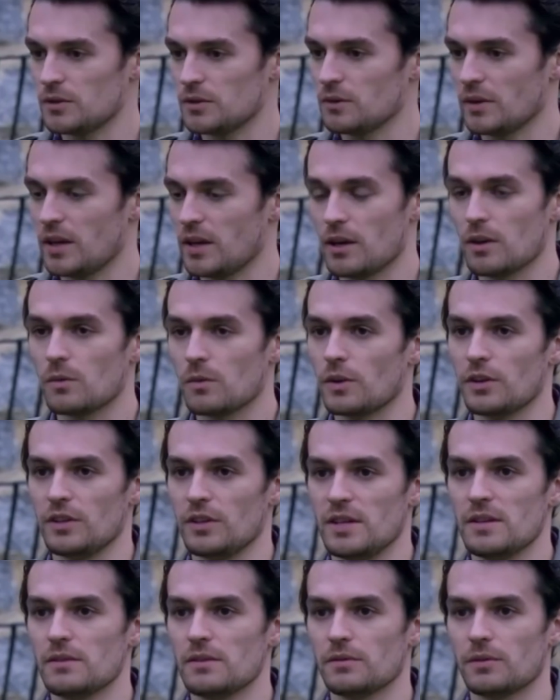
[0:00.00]
care what you
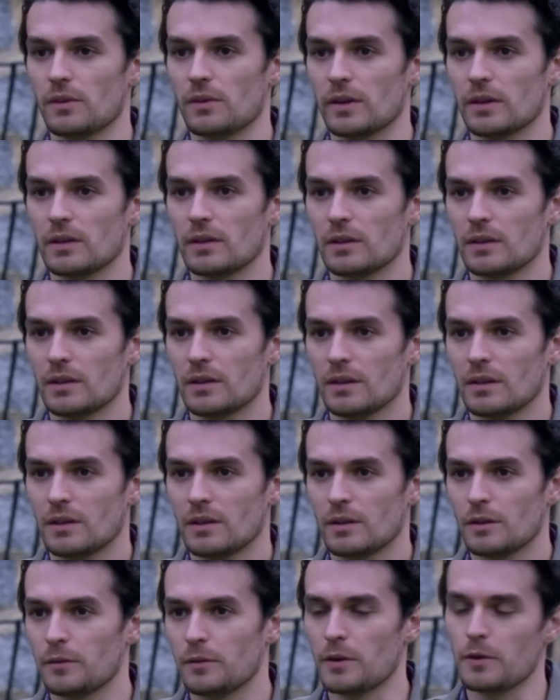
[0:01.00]
need it for.
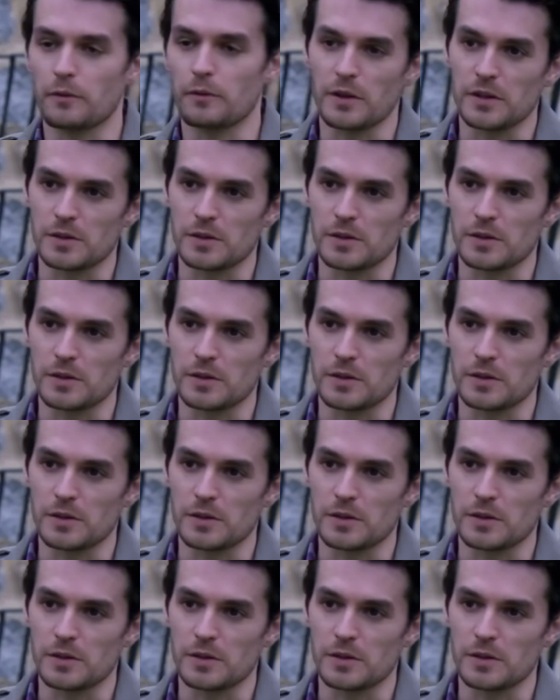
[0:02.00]
Feel free